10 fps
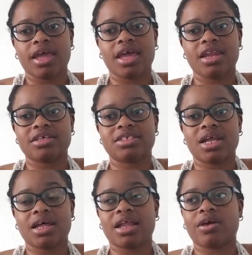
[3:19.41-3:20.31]
And it's
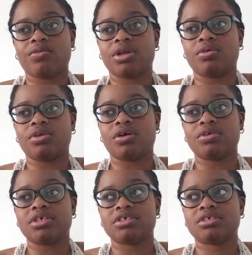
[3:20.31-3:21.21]
not like we don't know
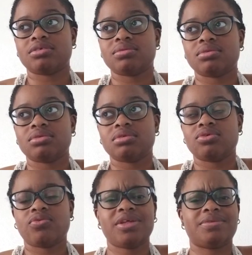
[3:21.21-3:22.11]
this.
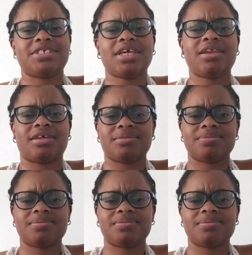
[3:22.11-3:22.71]
We've seen it.